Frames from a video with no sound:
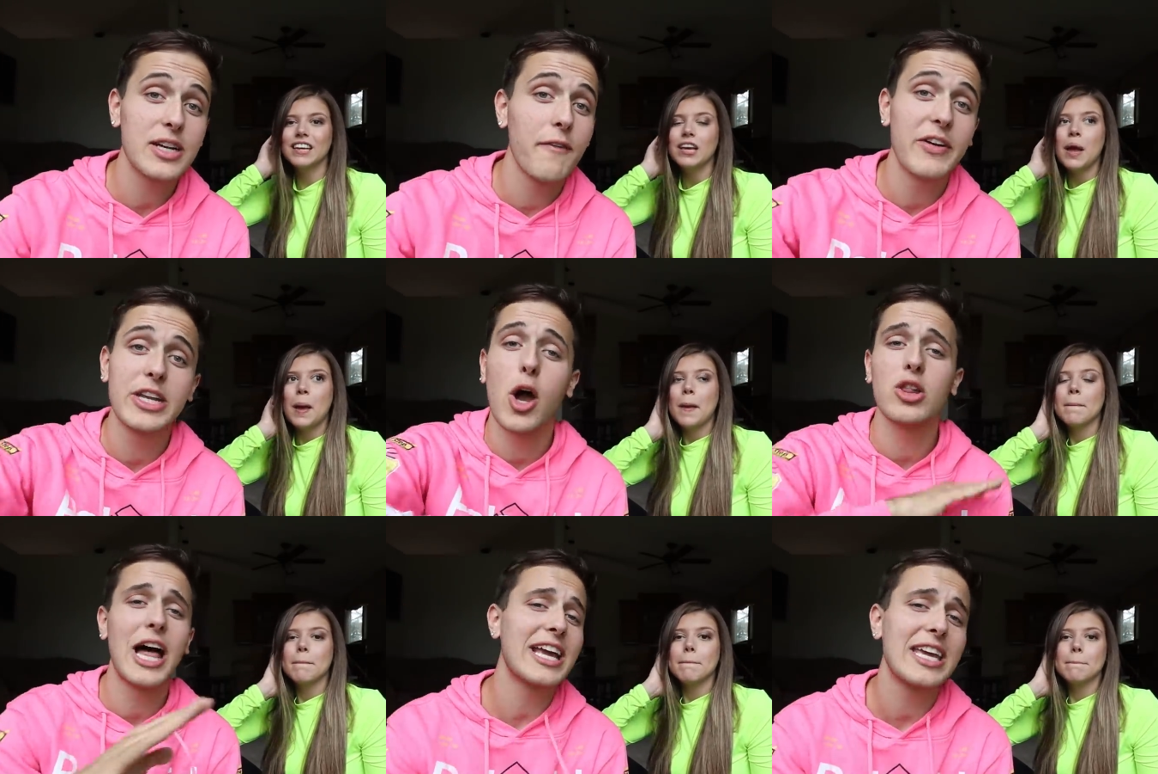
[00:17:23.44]
Speaker 1: single
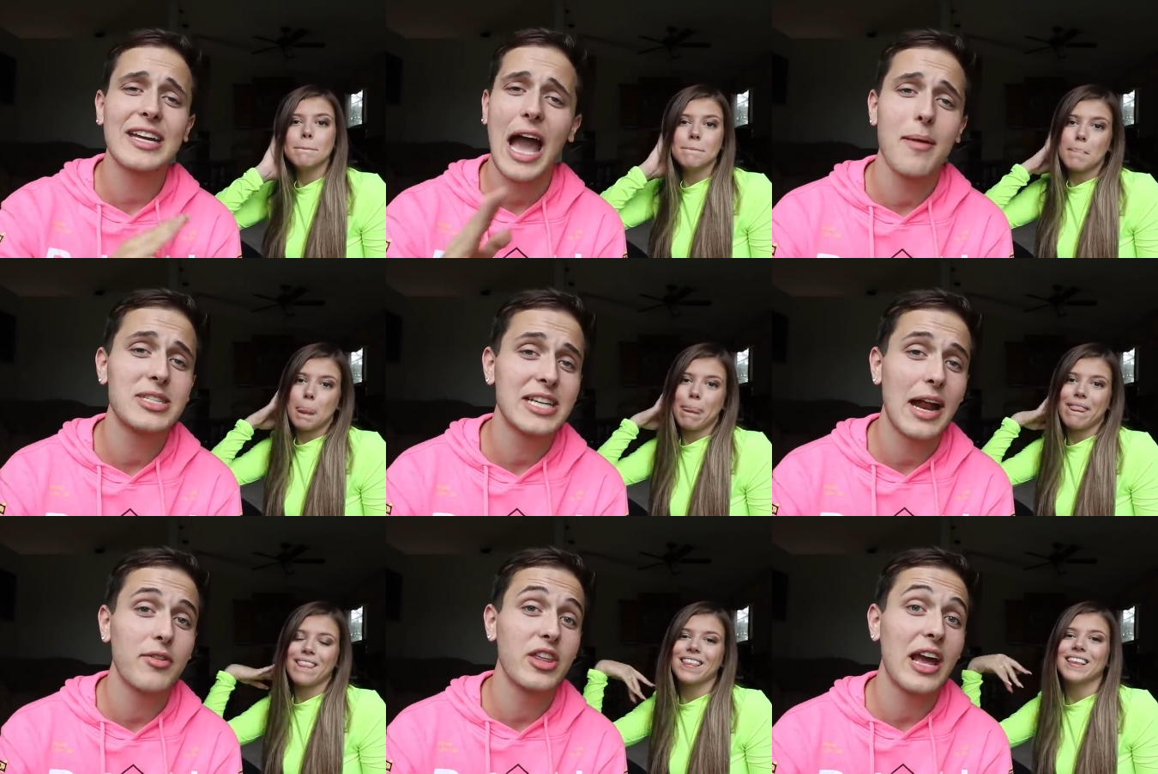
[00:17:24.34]
video, liking, commenting,
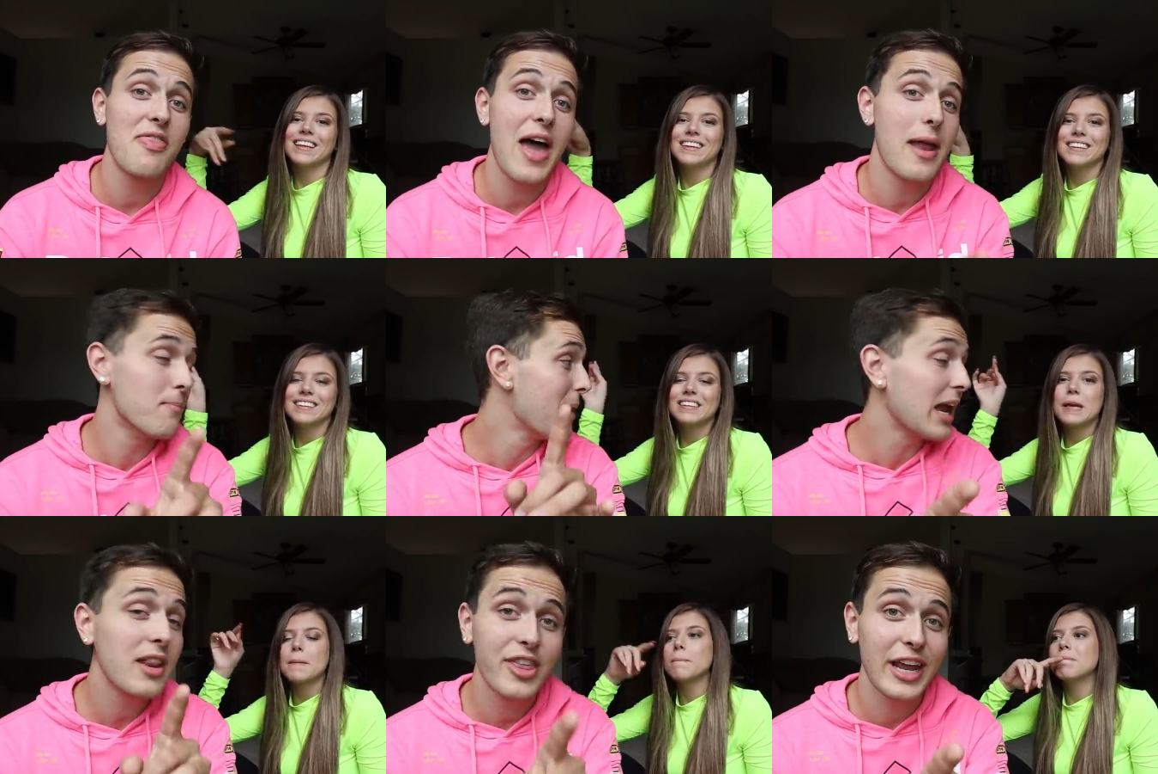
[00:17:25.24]
and everything. And then,
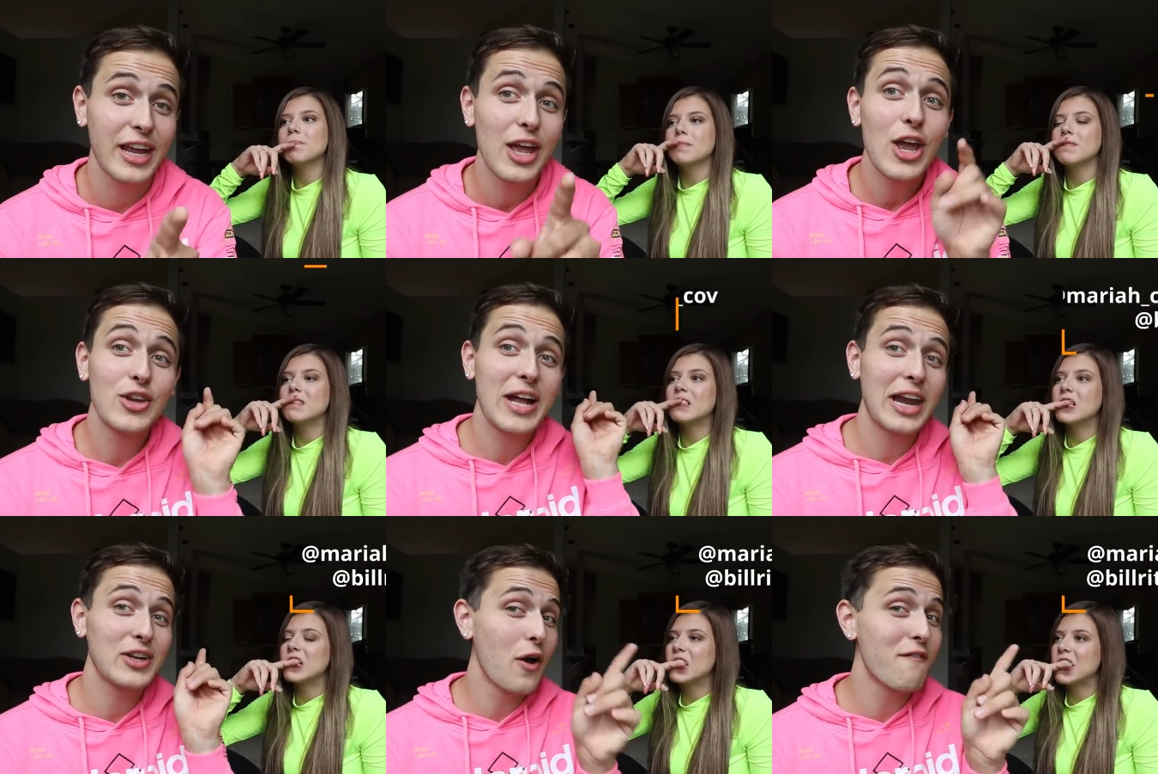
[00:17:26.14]
main thing, you
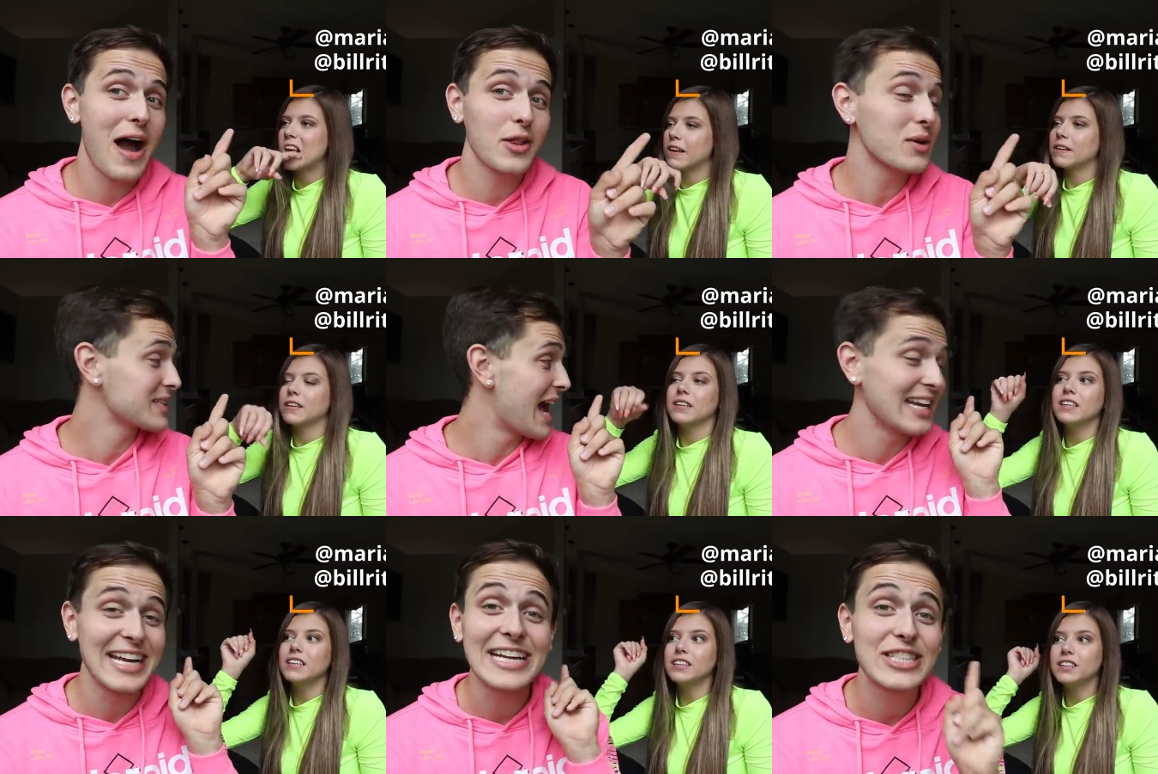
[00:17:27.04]
gotta go follow us
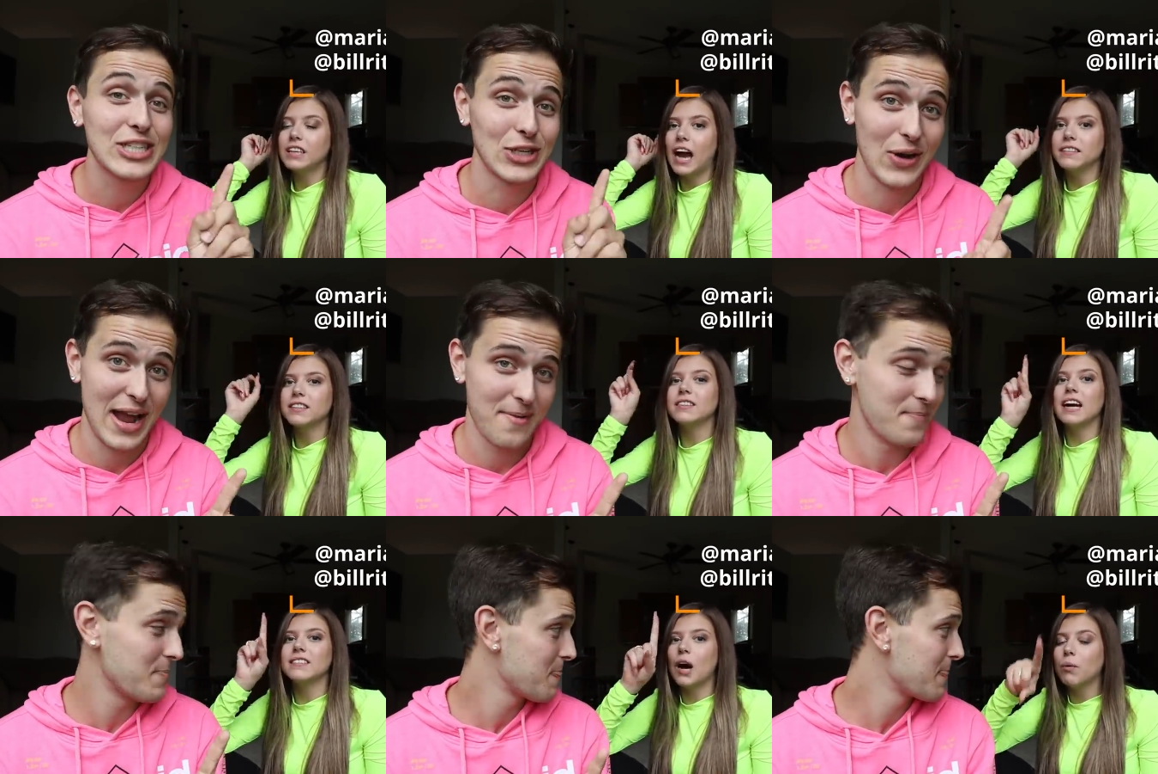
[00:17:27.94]
on Instagram. Yes, because
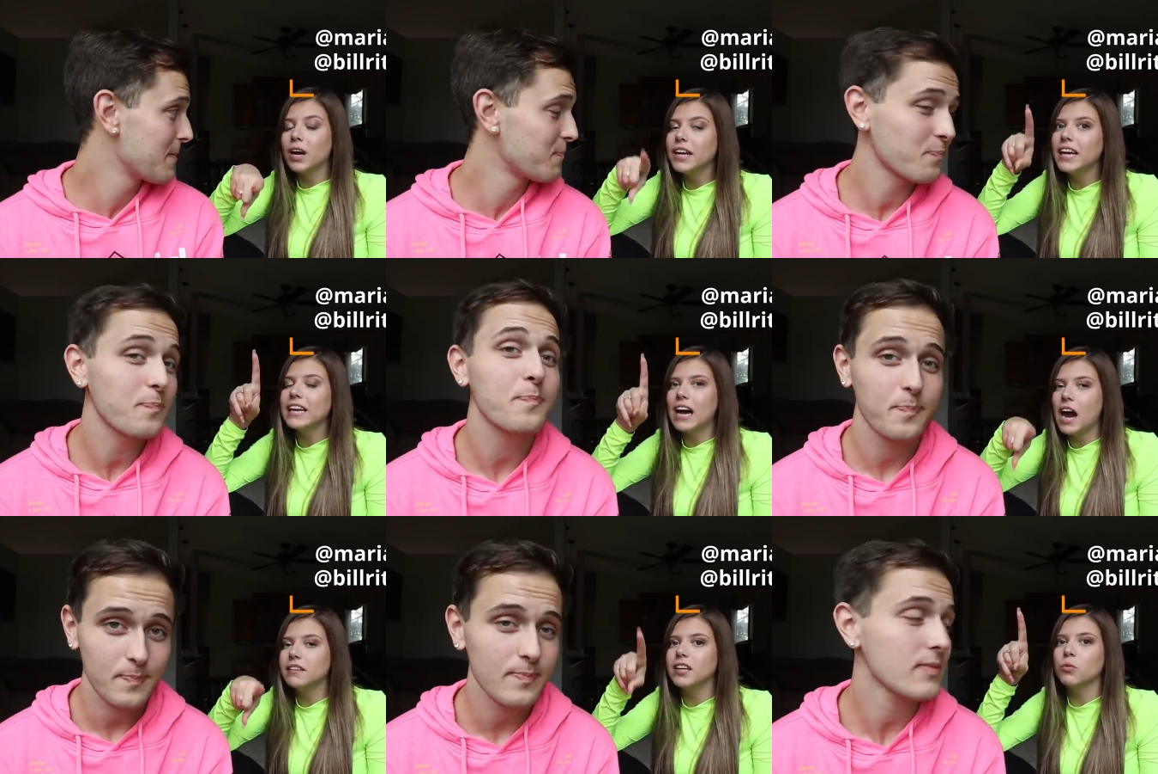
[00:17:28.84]
that's how we're gonna get in
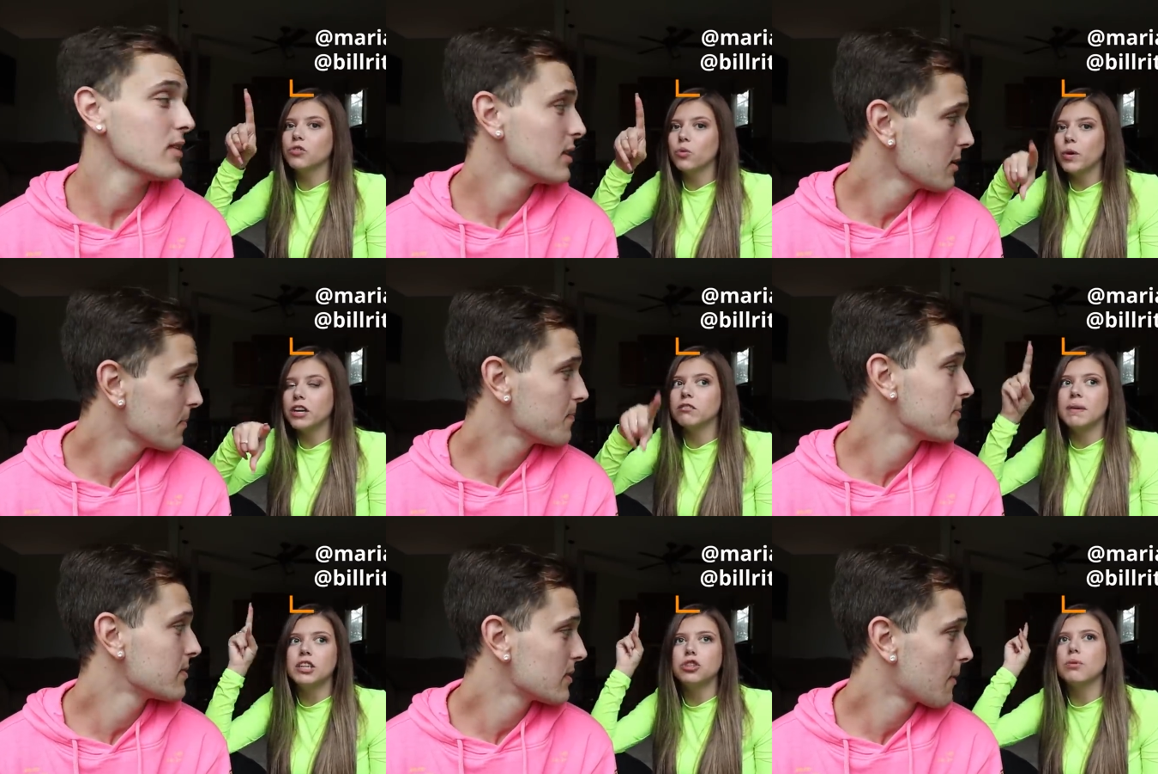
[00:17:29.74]
contact with the
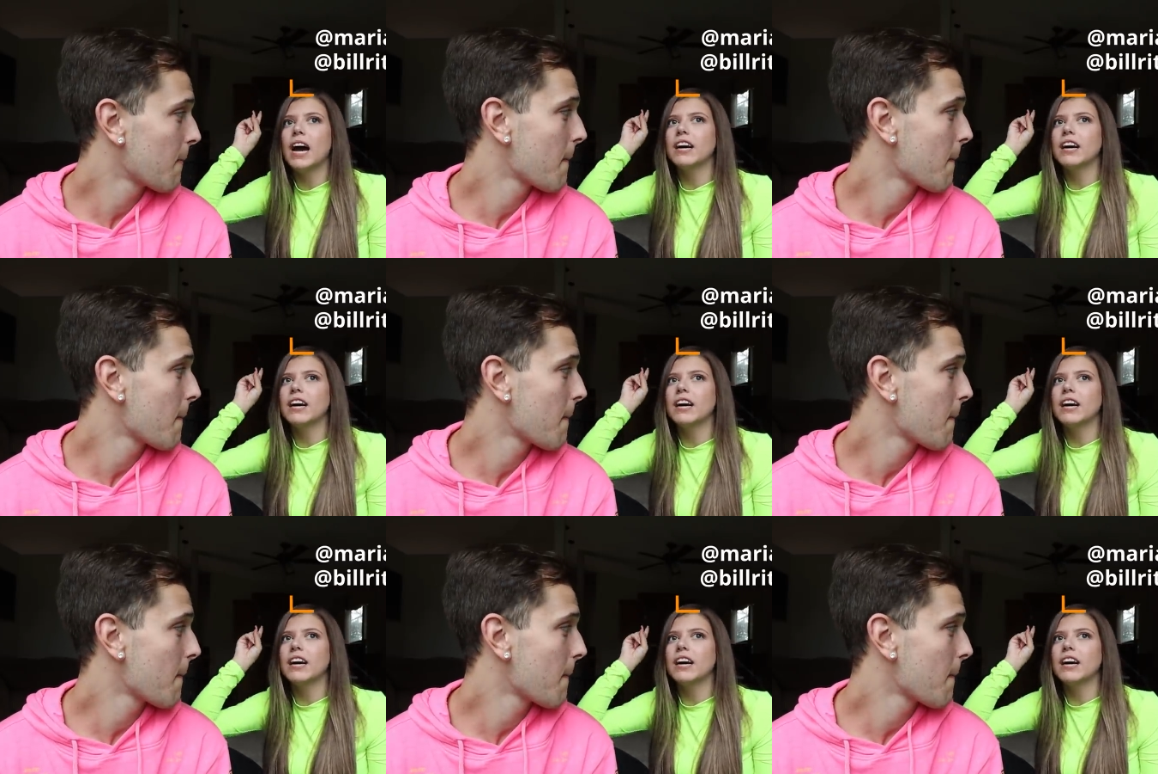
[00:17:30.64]
winners. Make sure you